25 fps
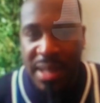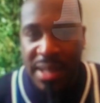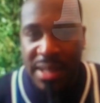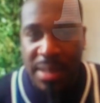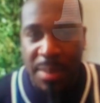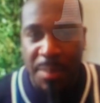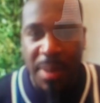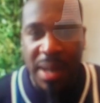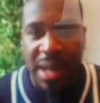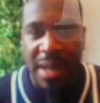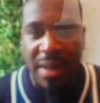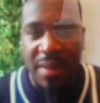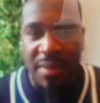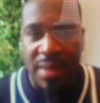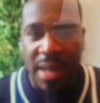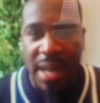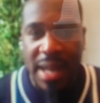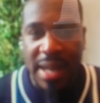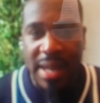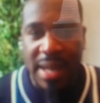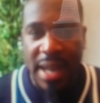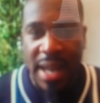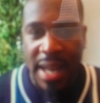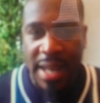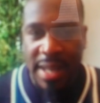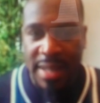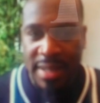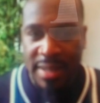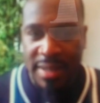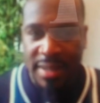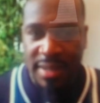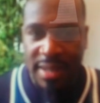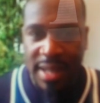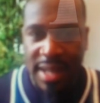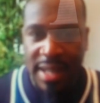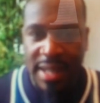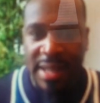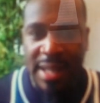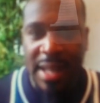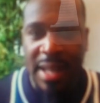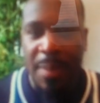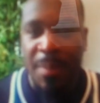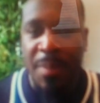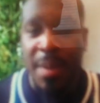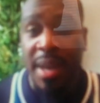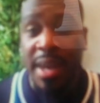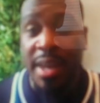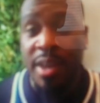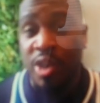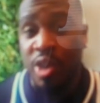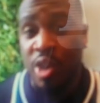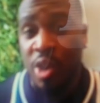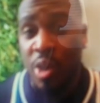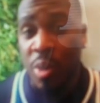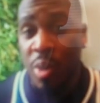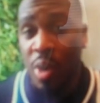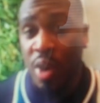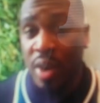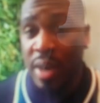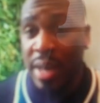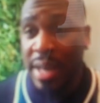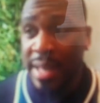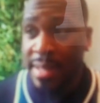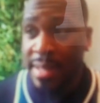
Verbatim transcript: me to believe that there's a deeper issue, or